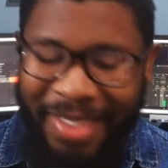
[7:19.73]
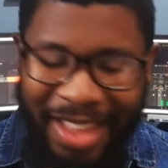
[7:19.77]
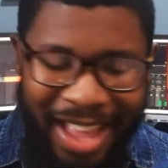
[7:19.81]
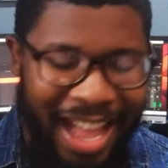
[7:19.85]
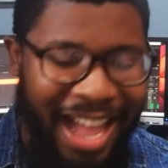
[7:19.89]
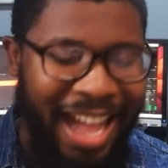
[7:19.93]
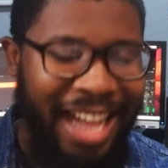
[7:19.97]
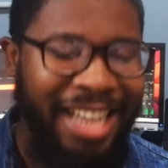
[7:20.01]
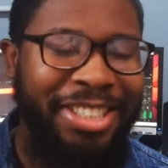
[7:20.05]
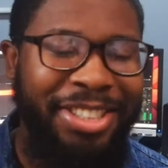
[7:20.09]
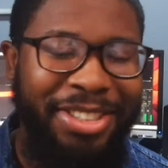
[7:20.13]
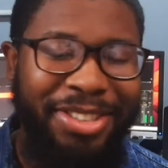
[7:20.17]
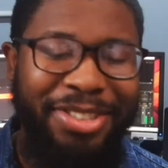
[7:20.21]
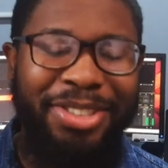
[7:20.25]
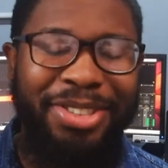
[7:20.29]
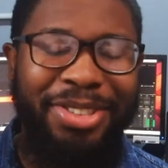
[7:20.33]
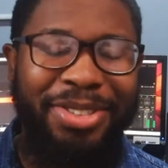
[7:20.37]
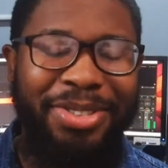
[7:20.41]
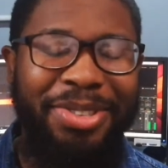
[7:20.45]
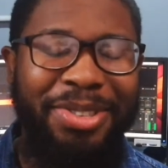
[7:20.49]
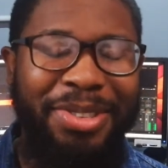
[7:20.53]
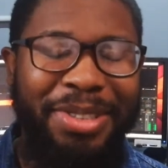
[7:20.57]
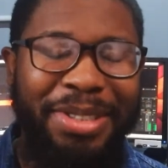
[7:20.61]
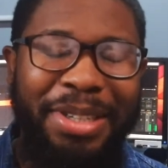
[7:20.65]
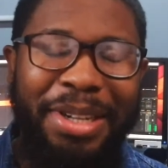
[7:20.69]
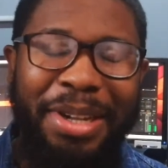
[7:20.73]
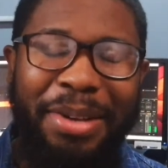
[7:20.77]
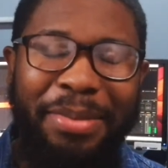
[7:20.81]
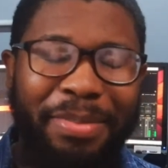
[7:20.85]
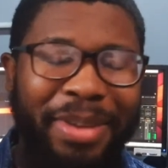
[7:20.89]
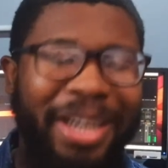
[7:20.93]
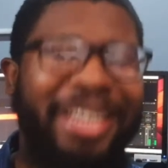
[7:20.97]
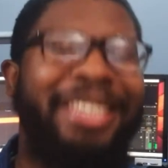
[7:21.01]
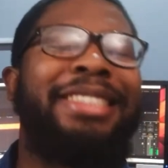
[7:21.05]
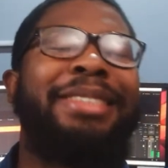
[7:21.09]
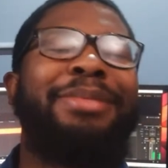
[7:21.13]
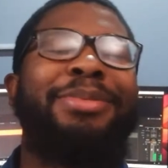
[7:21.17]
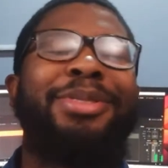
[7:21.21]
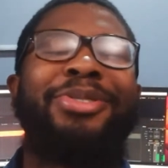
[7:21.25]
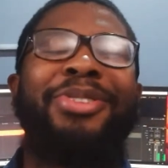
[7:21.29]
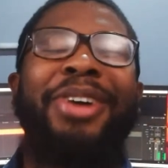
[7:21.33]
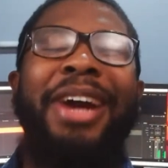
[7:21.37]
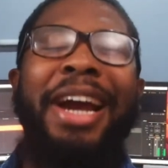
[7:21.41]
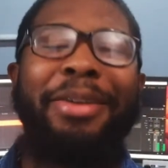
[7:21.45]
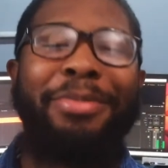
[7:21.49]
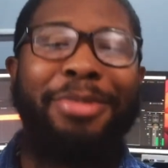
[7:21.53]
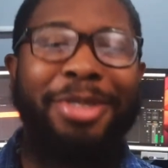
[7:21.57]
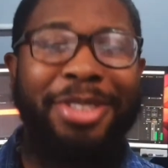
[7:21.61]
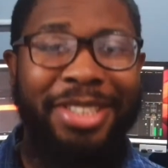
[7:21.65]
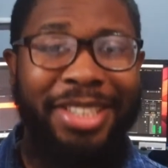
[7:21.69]
As usual, my
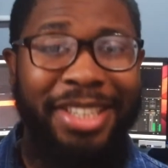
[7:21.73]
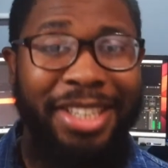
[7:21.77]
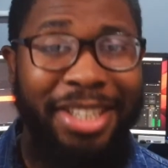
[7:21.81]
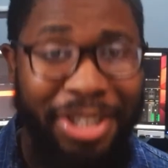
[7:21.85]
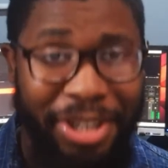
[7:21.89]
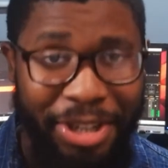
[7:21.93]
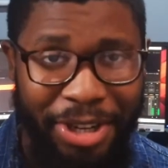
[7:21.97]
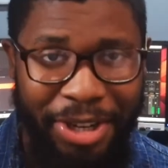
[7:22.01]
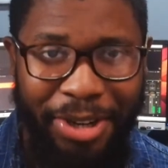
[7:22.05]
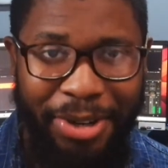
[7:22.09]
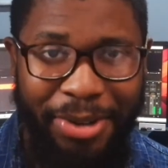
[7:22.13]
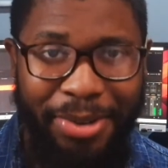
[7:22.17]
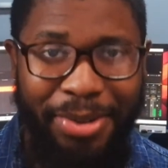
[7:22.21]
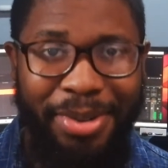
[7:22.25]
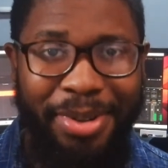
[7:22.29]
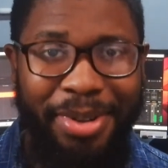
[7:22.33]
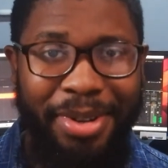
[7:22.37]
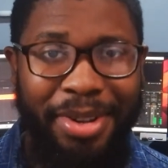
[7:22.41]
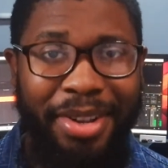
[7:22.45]
subscribers can go,